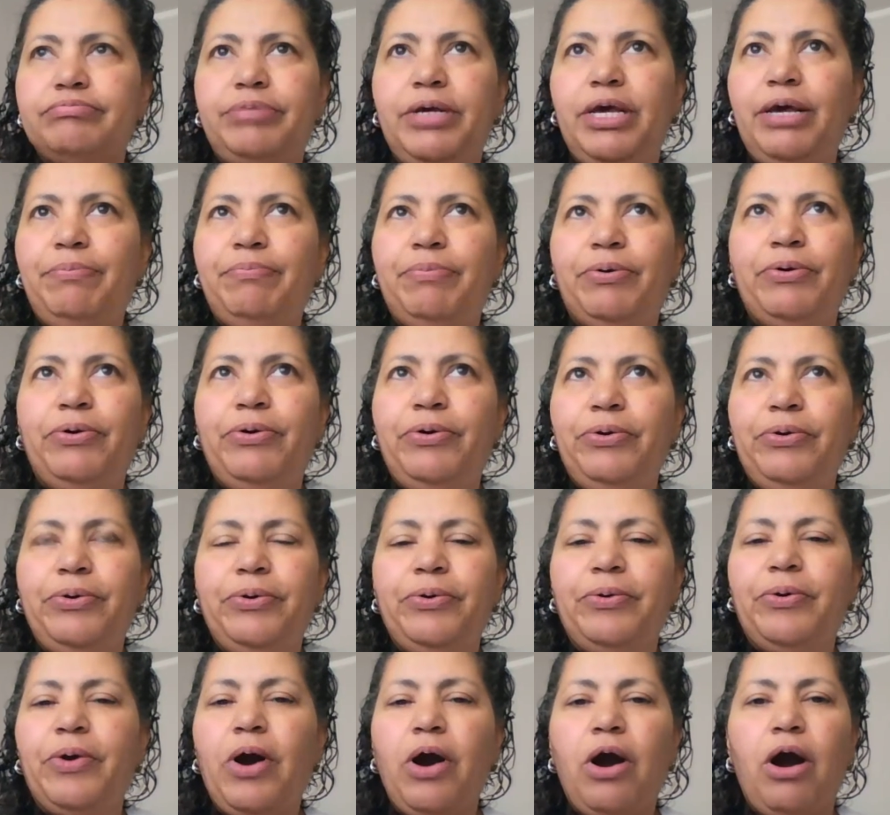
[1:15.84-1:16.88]
people
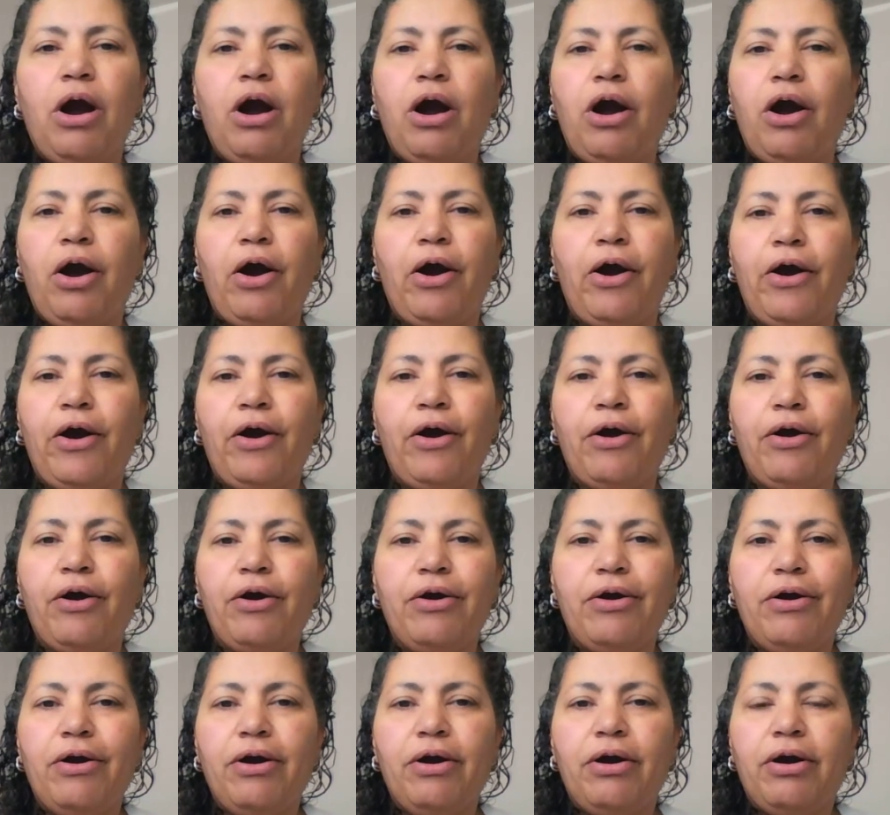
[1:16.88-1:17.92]
who are
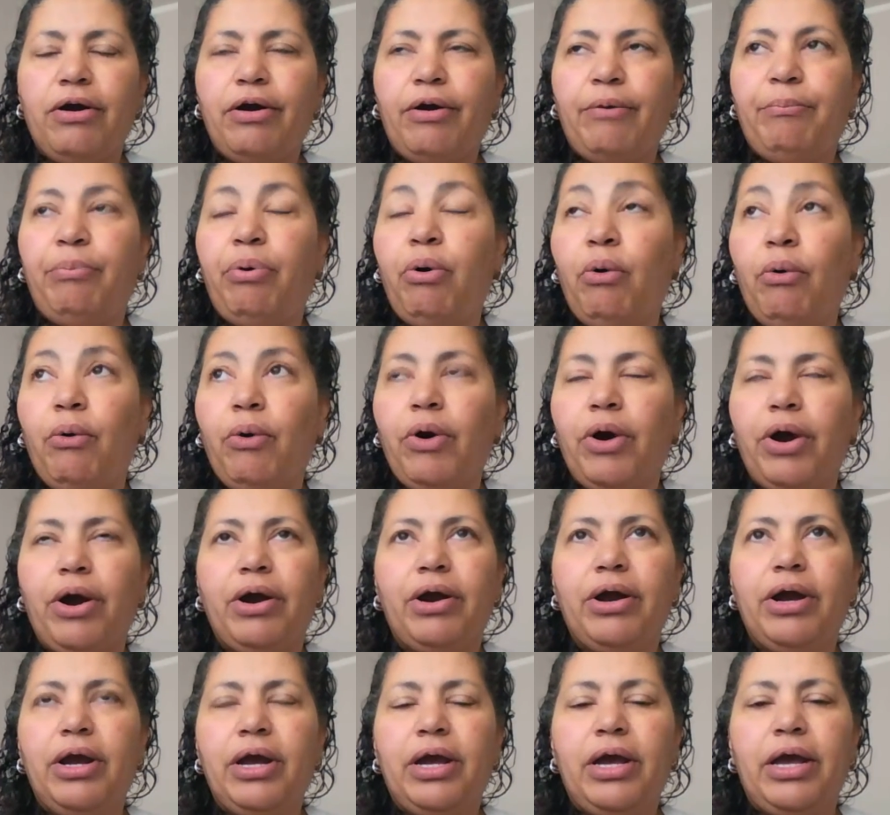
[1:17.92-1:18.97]
poor
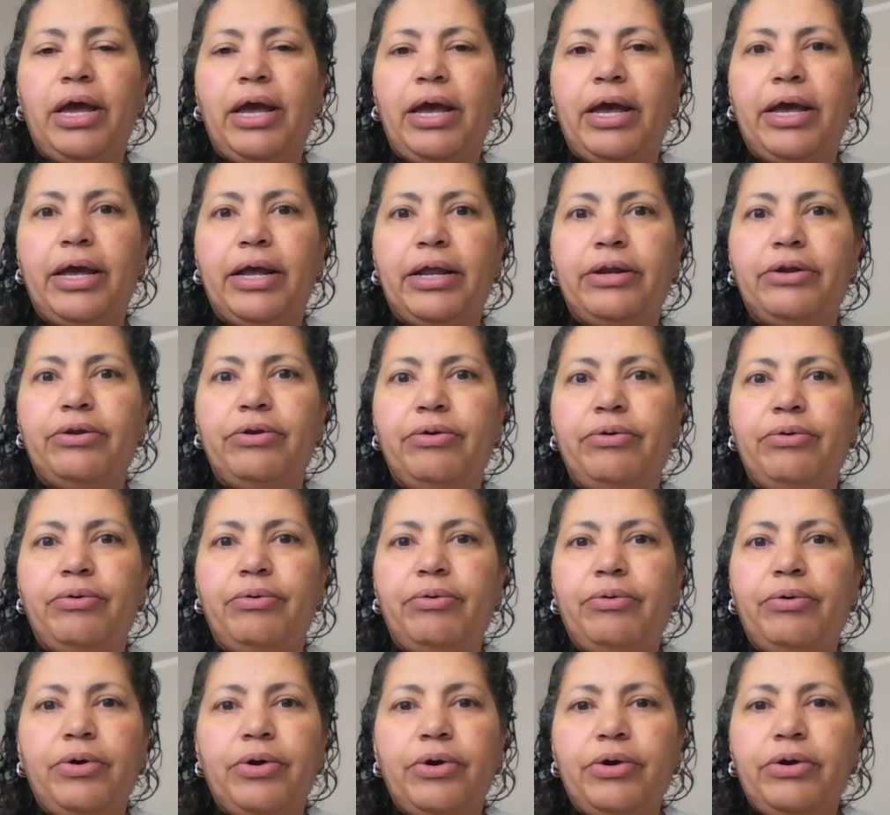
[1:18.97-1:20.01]
and who